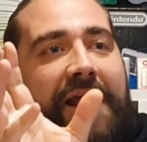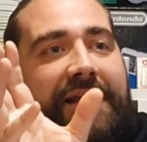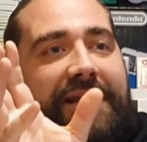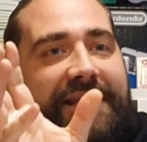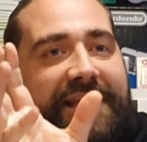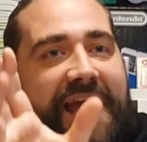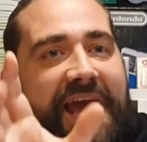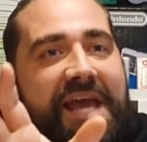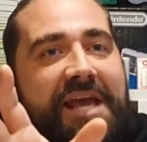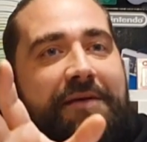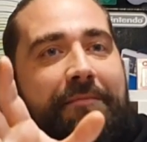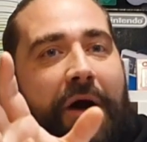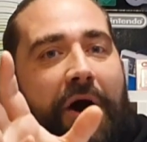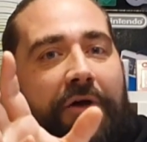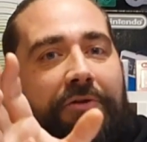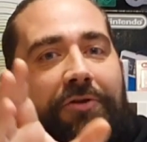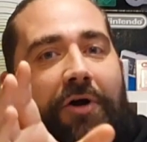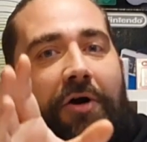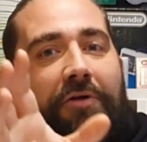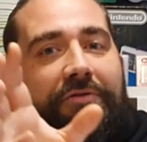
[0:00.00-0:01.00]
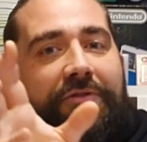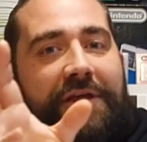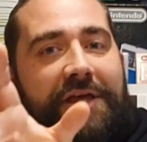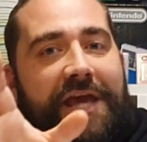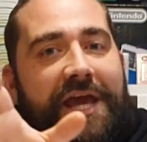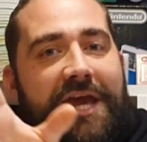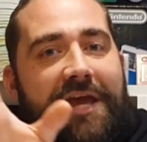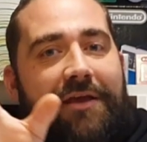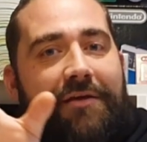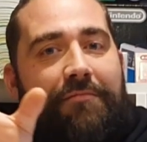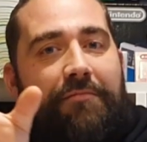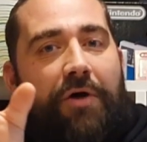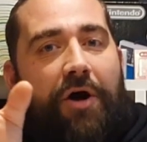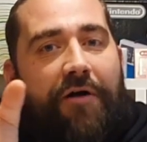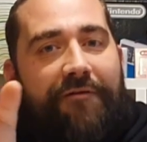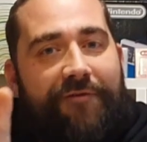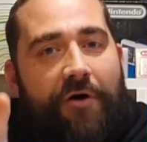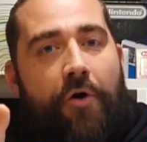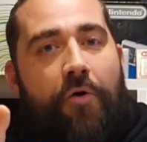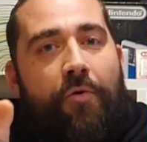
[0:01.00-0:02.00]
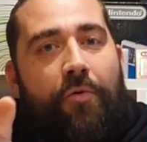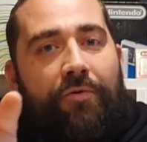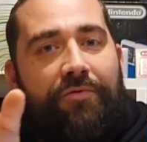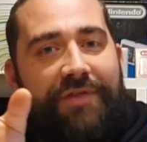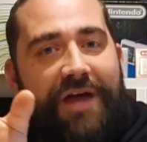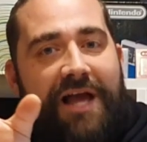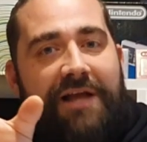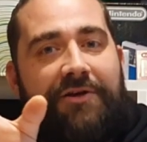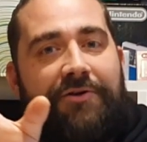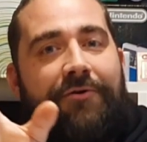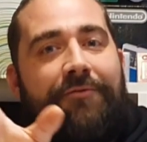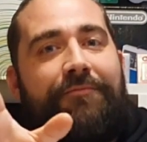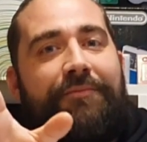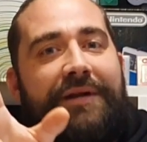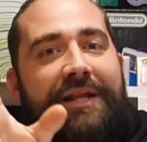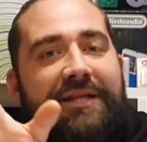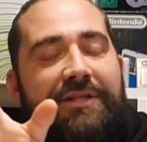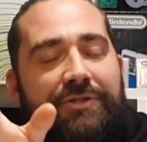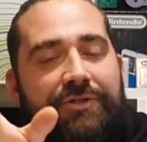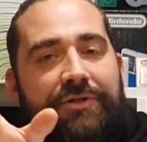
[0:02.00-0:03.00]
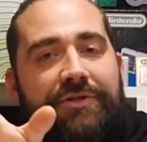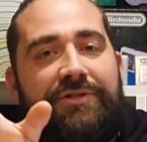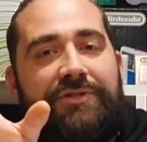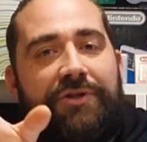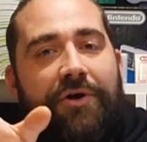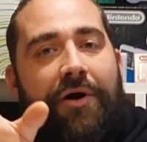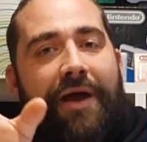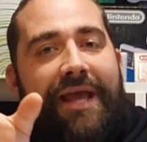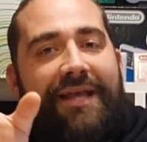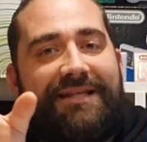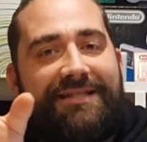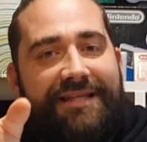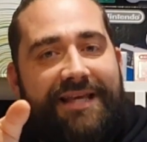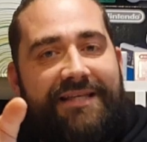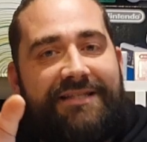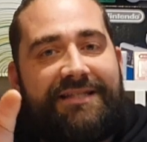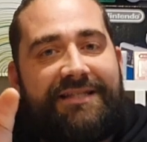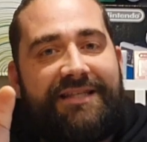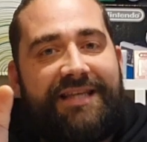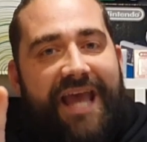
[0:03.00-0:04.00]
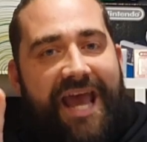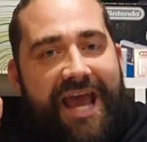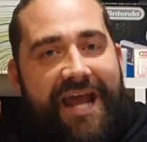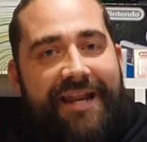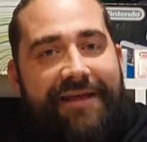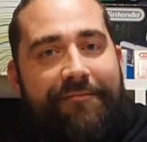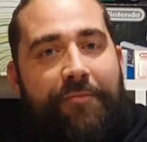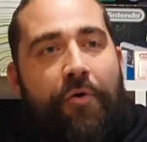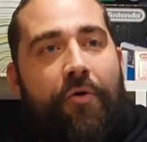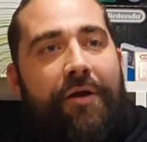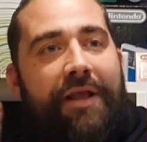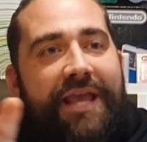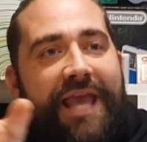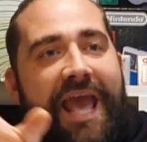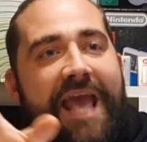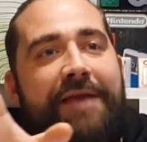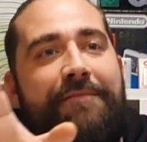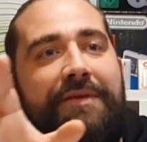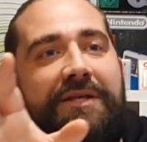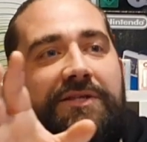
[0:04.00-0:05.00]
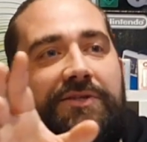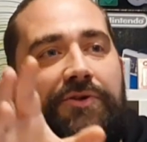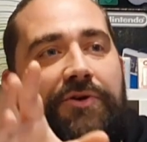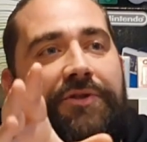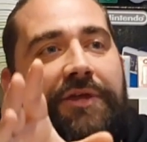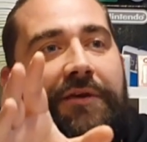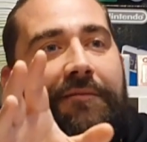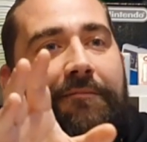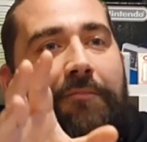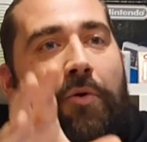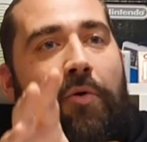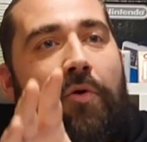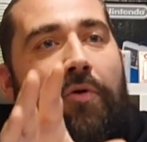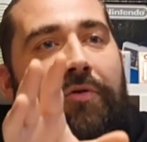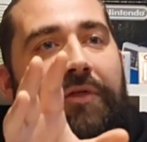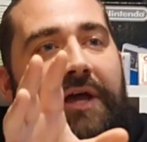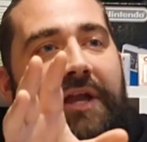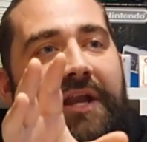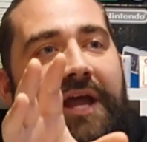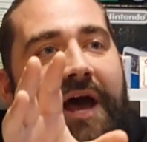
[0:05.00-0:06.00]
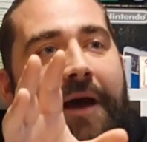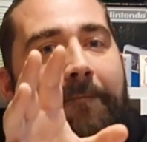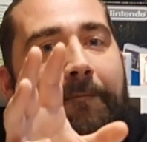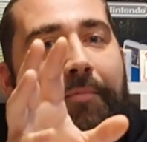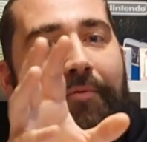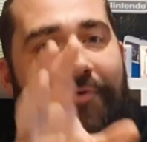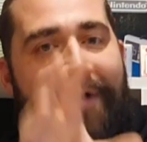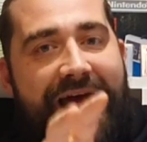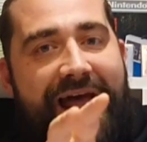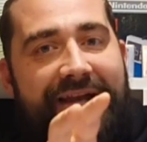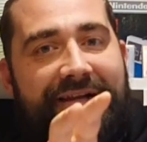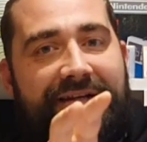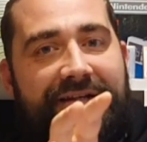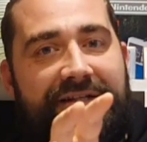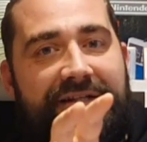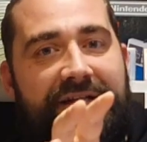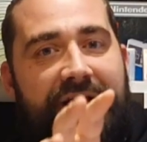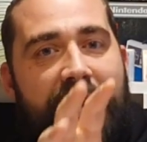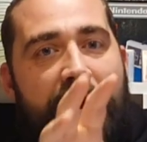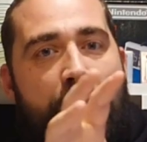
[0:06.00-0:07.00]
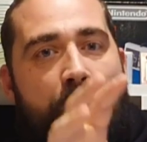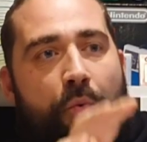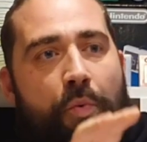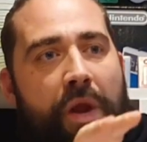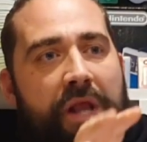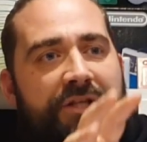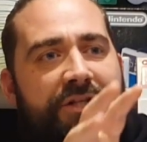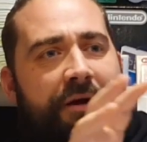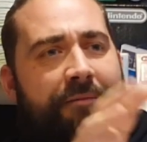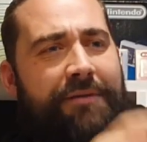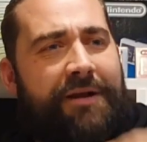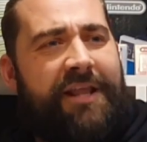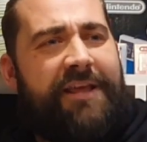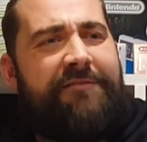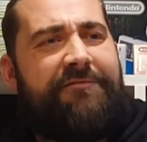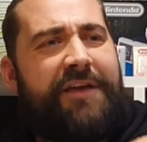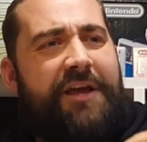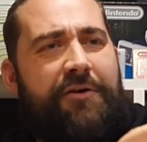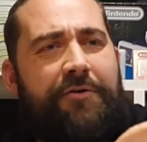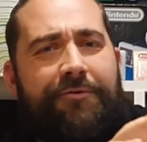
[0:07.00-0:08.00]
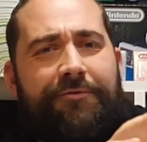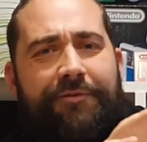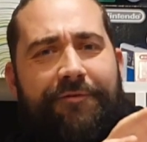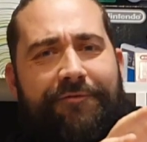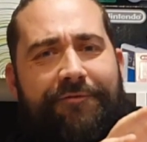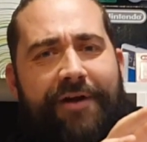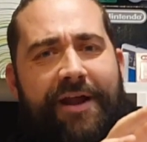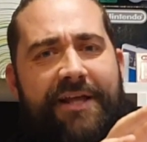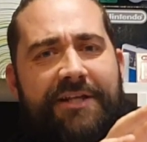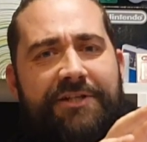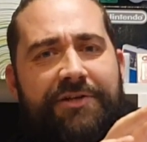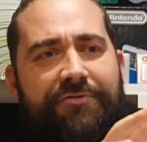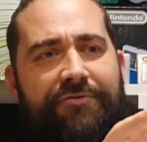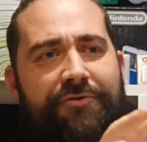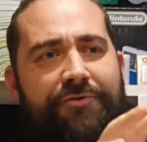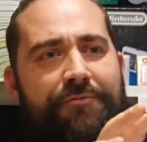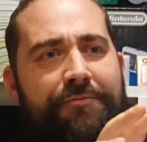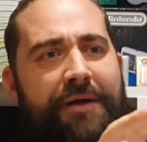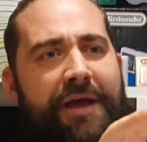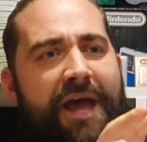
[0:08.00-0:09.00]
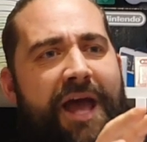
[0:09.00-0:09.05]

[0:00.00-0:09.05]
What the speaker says: Game are not the Game of old. That company does not exist anymore. Game is nothing more than a brand, which I believe they're called the Fraser Group,